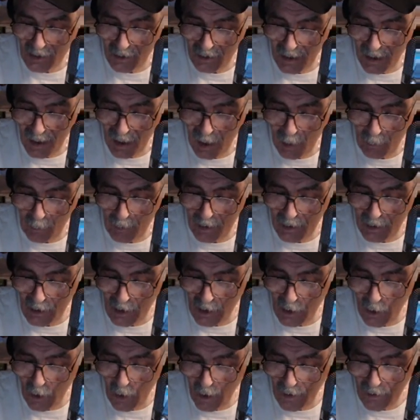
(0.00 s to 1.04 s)
And up in
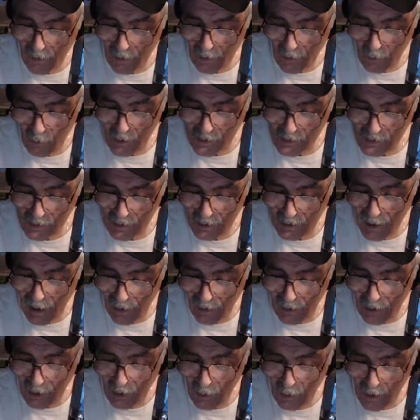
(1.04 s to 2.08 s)
North Wilson
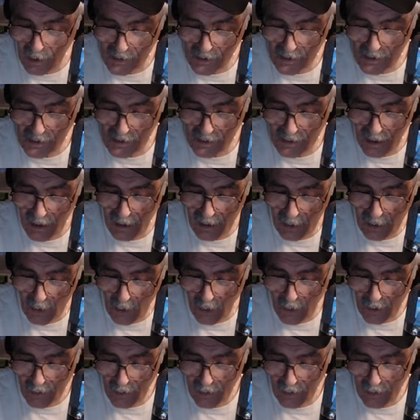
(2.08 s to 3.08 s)
County, who else is north?